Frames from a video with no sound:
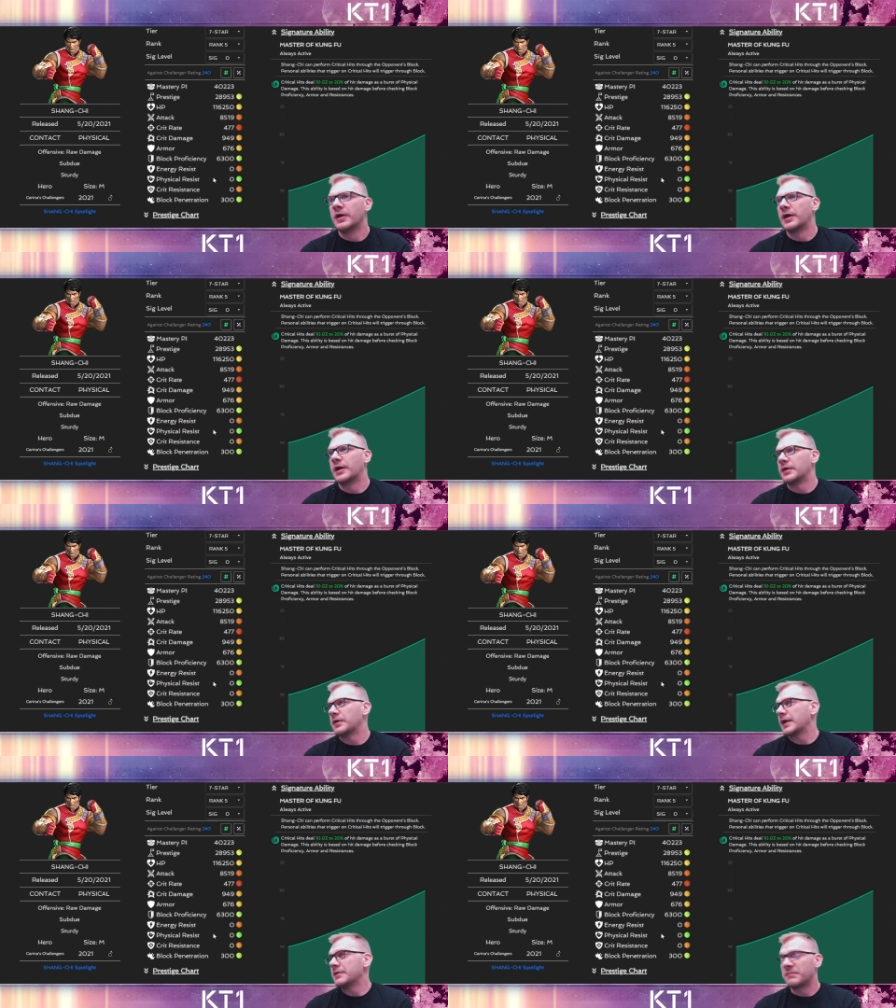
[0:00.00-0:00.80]
Uh,
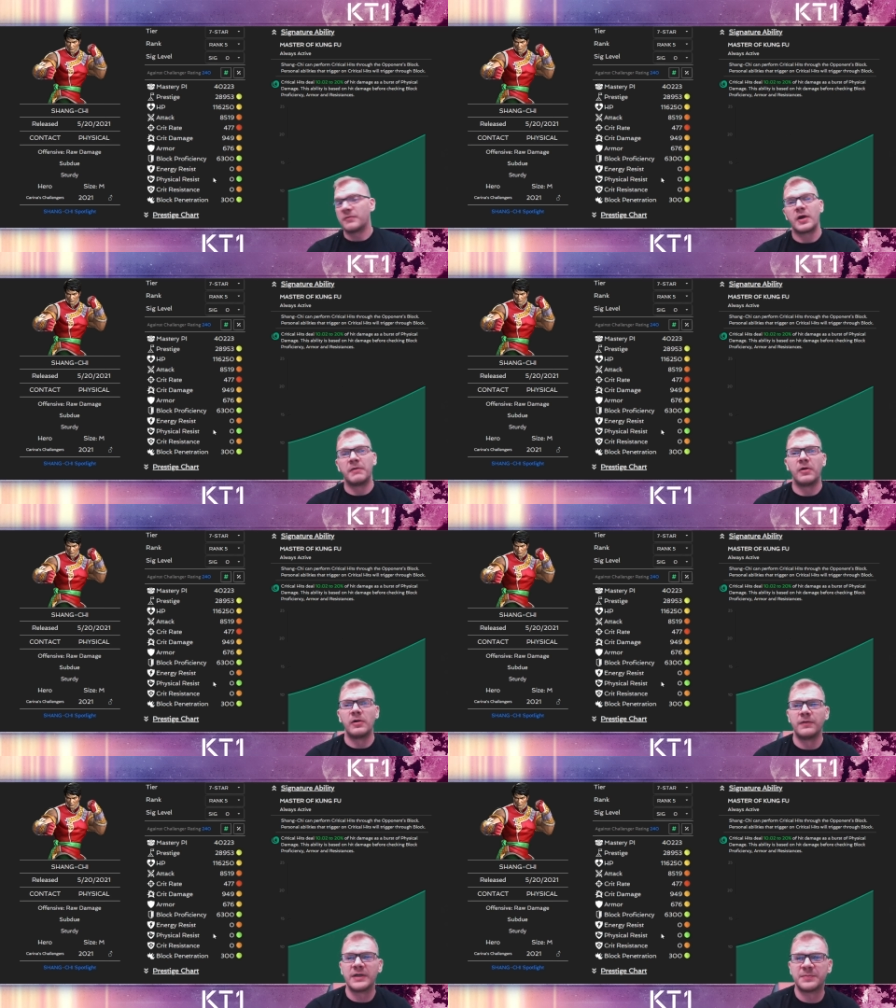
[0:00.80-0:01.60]
again, have
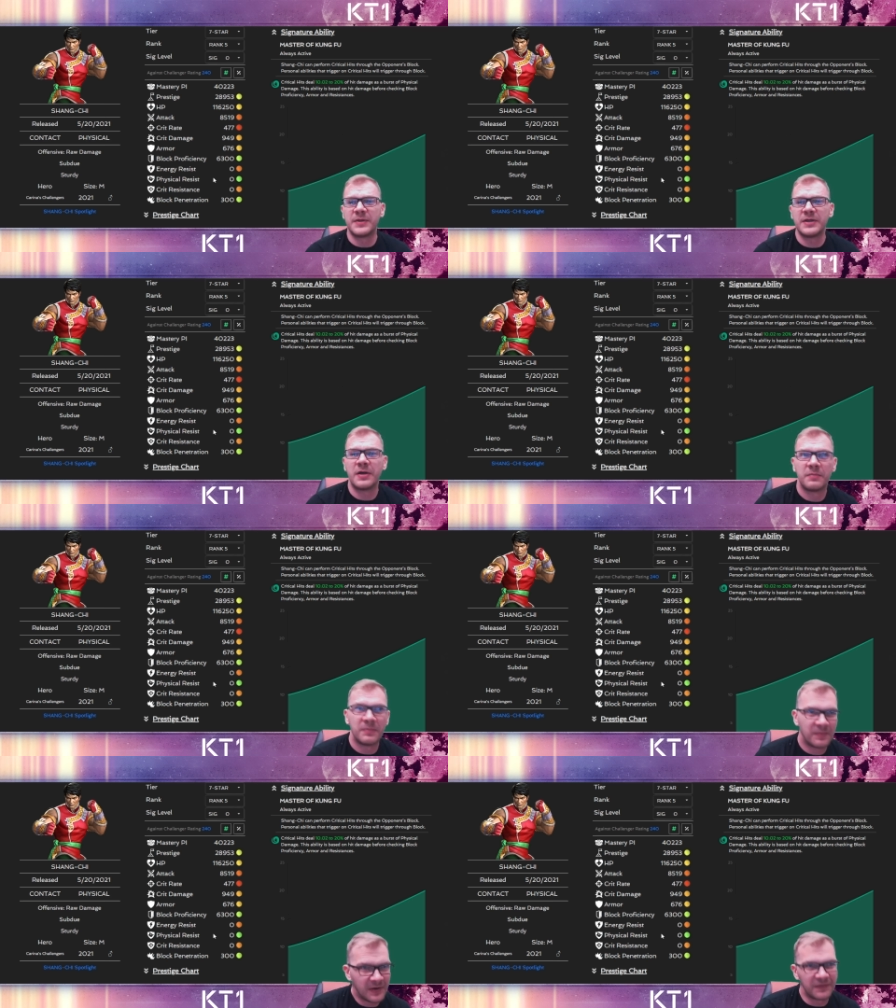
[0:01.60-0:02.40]
always been
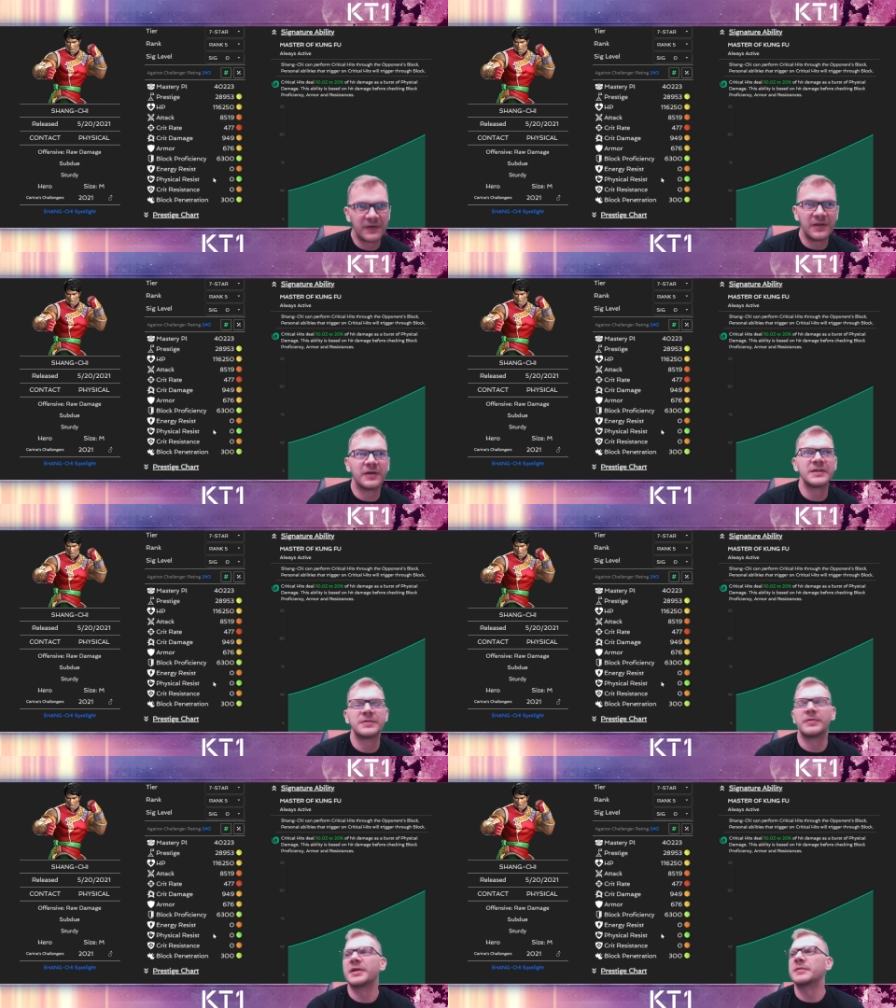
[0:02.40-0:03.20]
perfectly honest
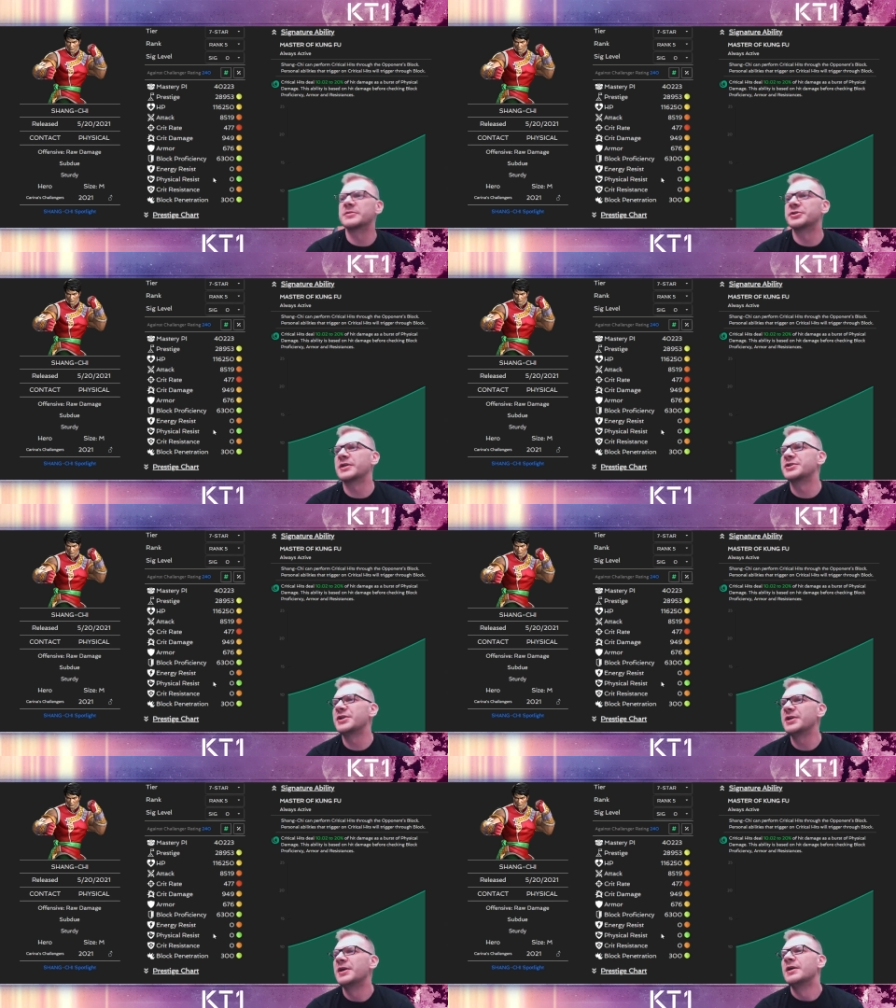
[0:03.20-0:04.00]
when it comes to Shang-Chi.